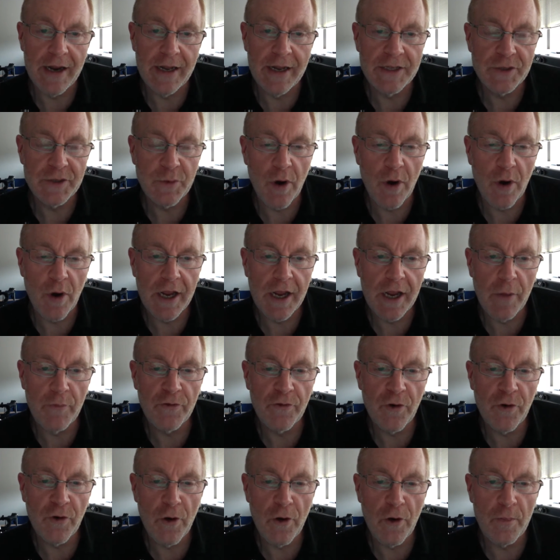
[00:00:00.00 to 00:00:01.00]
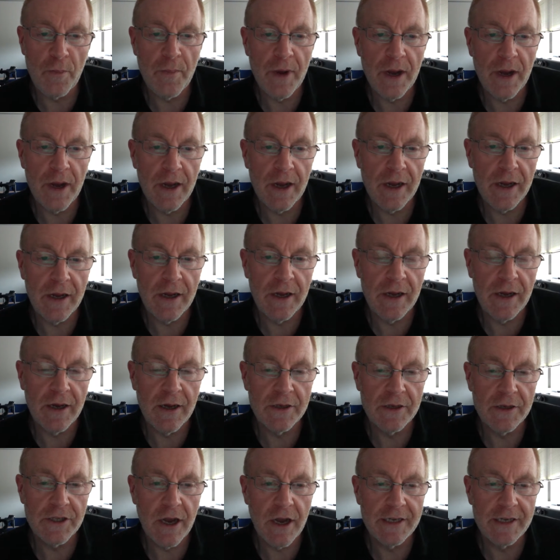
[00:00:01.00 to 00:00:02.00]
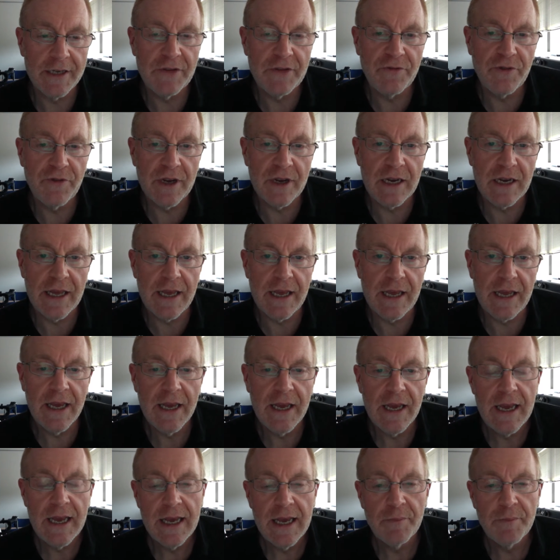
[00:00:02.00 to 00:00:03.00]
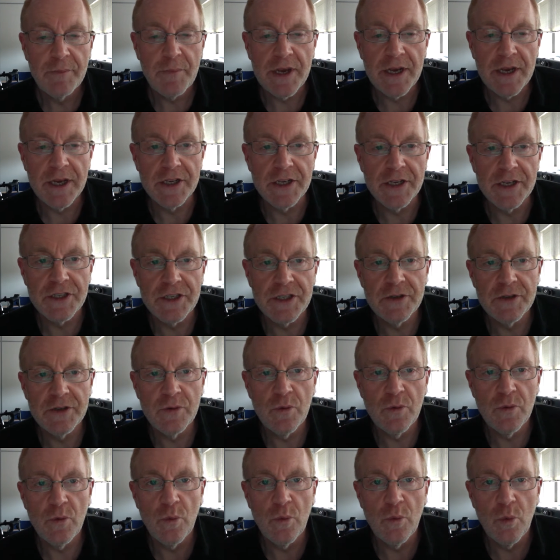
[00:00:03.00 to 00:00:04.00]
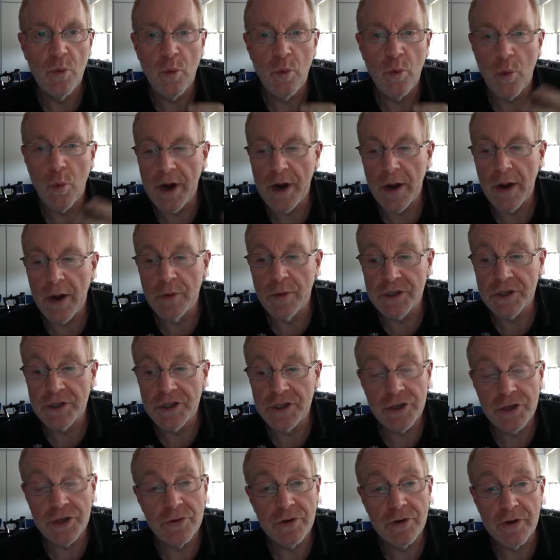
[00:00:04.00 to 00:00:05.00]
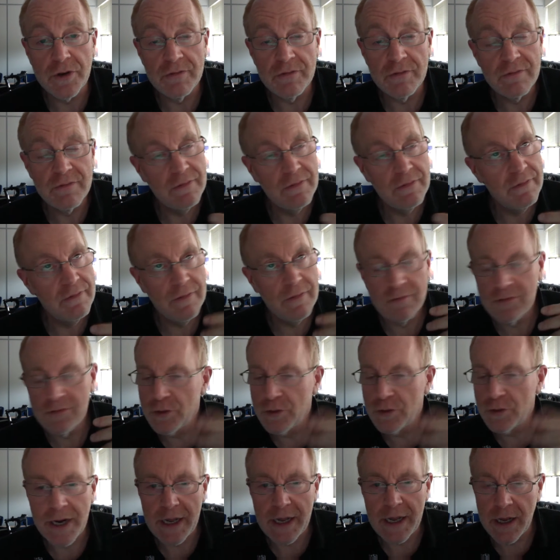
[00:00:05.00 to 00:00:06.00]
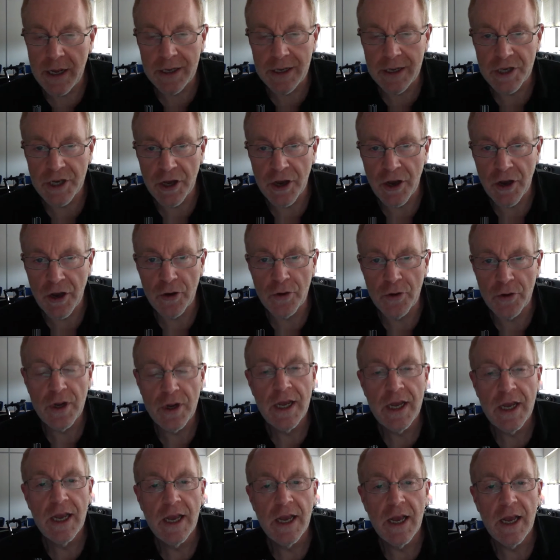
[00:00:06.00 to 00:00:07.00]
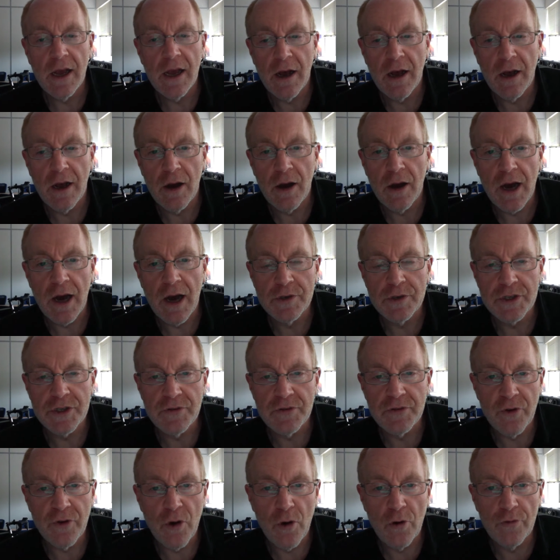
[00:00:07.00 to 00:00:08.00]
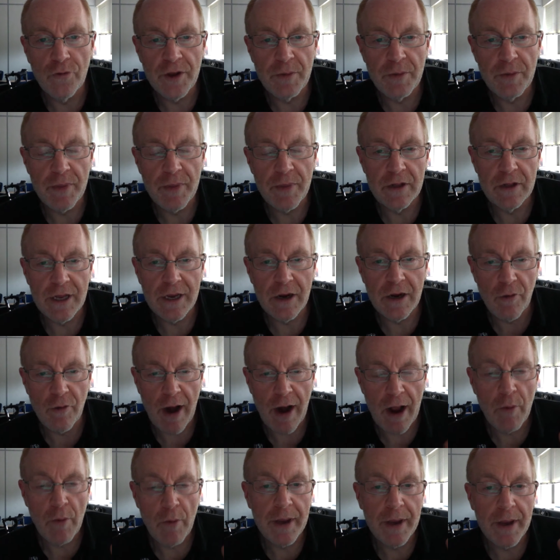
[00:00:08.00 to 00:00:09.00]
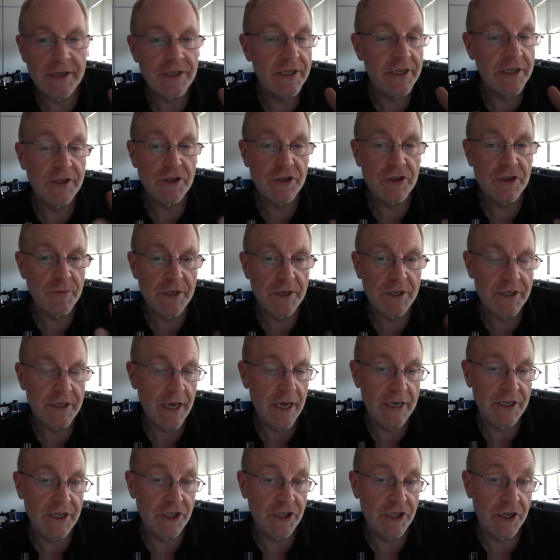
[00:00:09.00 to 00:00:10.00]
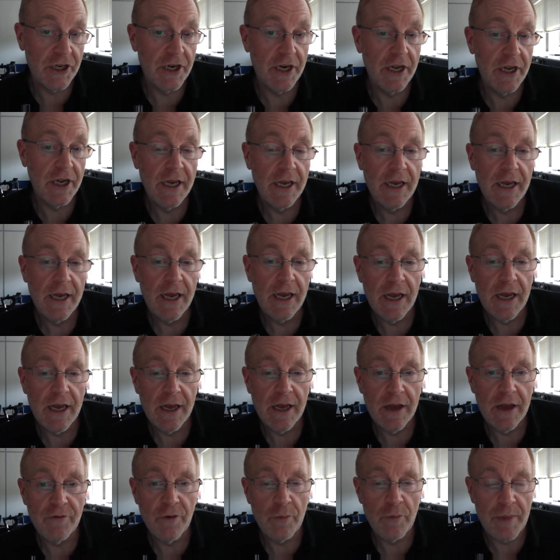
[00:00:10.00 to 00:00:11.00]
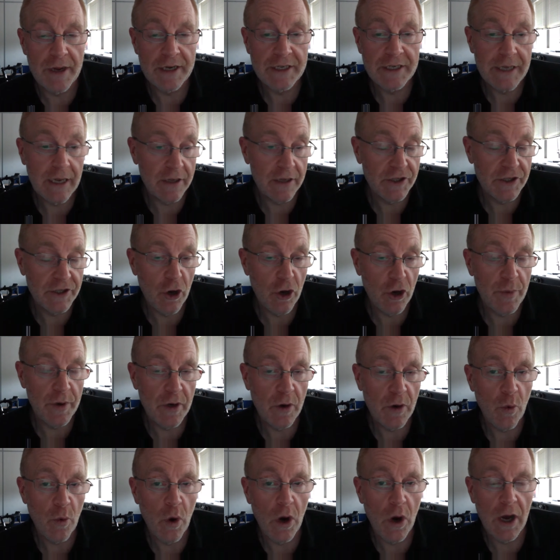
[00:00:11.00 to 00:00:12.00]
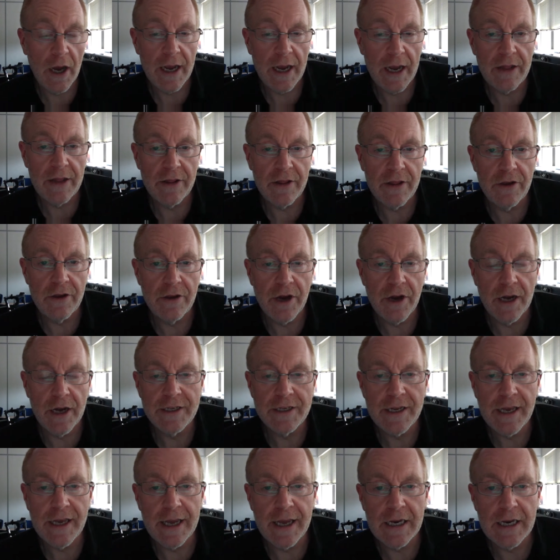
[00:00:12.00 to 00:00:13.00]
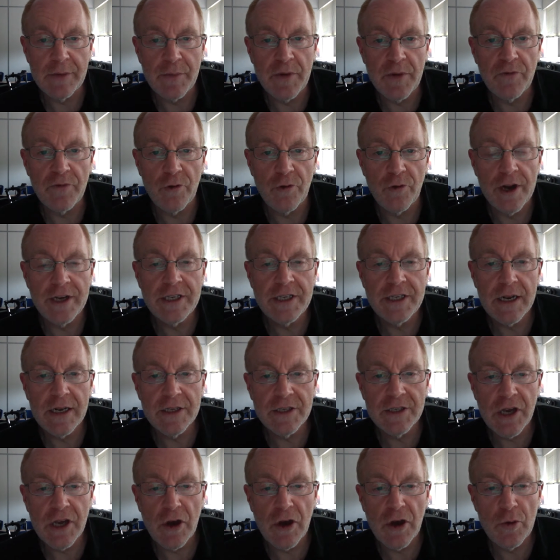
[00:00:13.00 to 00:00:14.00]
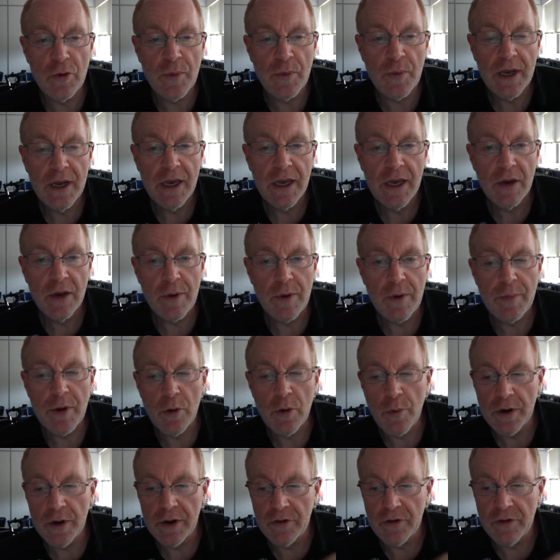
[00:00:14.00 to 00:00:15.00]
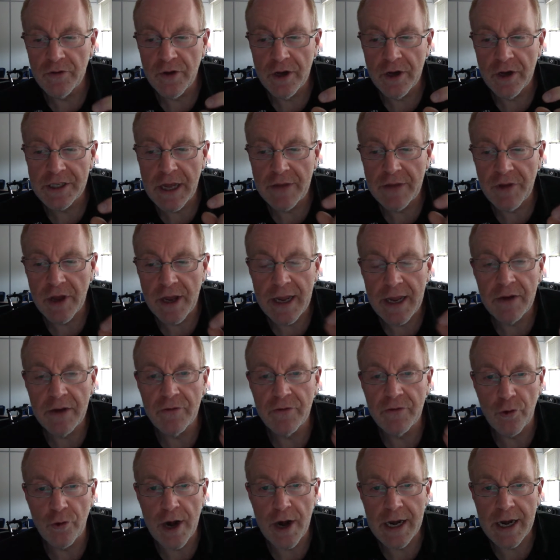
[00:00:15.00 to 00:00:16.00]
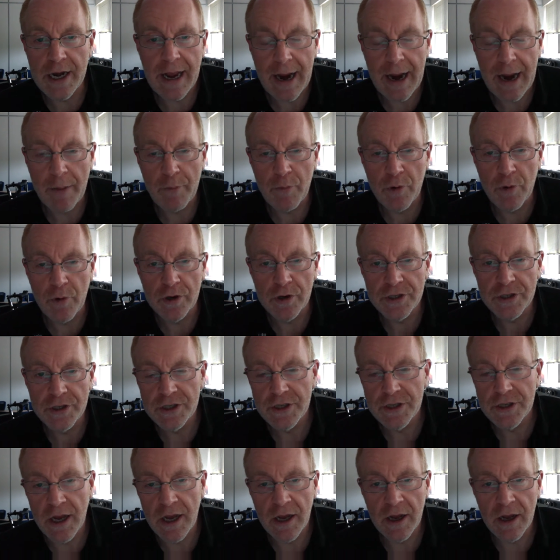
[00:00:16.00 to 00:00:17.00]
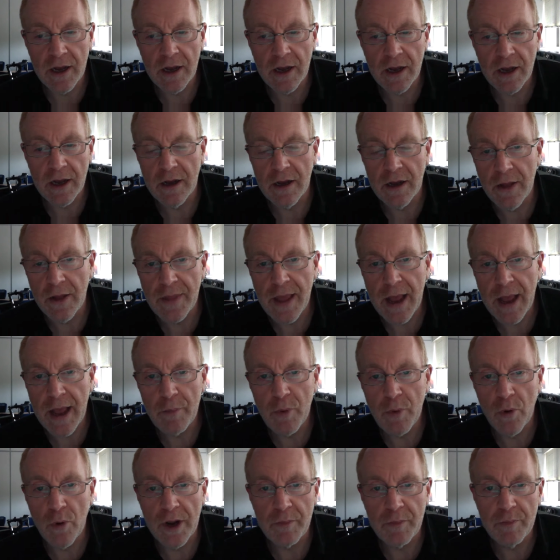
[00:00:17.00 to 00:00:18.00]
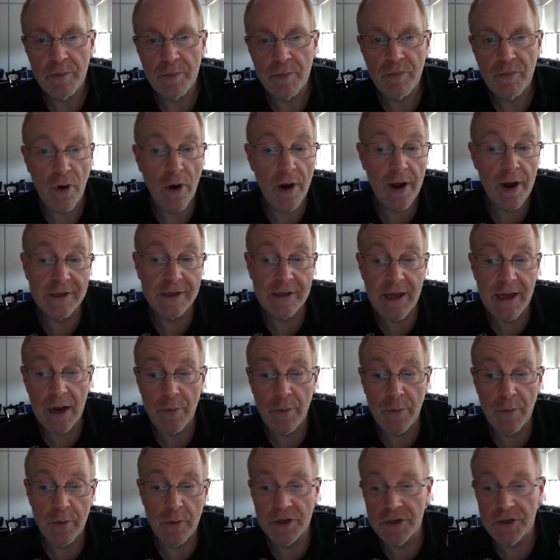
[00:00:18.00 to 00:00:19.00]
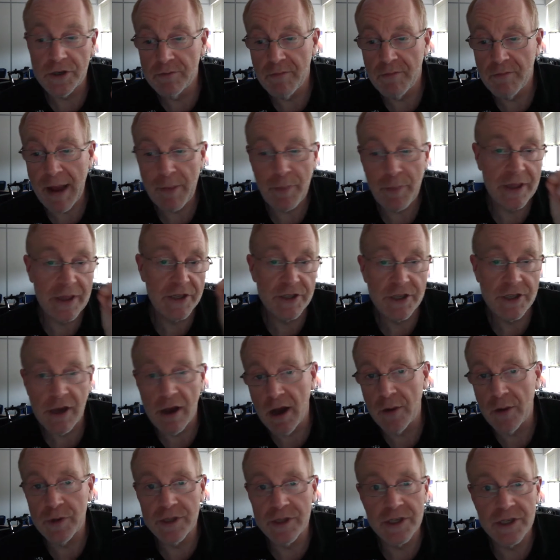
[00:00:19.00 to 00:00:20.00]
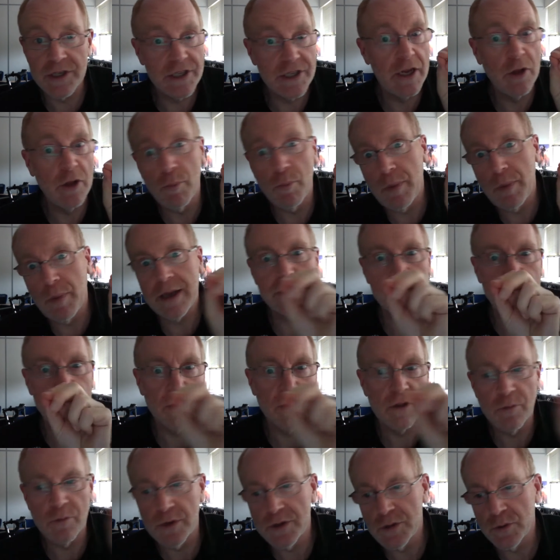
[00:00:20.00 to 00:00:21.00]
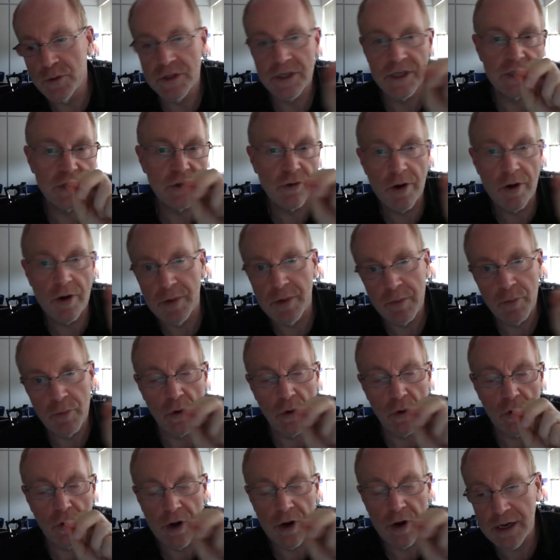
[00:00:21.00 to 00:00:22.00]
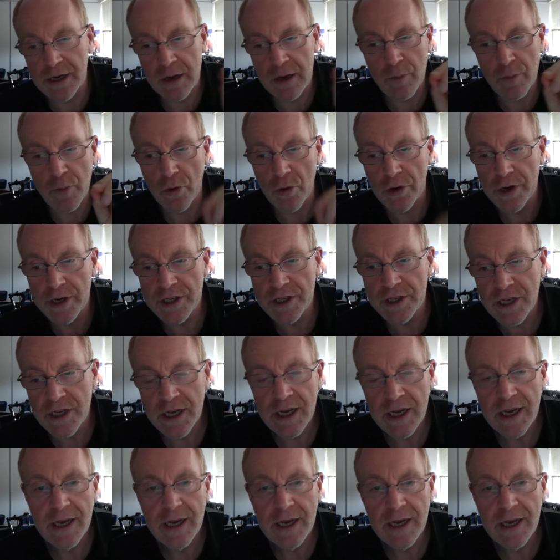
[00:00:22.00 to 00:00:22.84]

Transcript: It's where I come from uh, scientifically, because when I was a student too many years ago, uh, I was involved in building ground-based instrumentation uh, for a big telescope in Hawaii, the United Kingdom Infrared Telescope. We built one of the first ever infrared cameras uh, at that point. Prior to that, we were mapping the sky with a single pixel, which was extremely boring and laborious.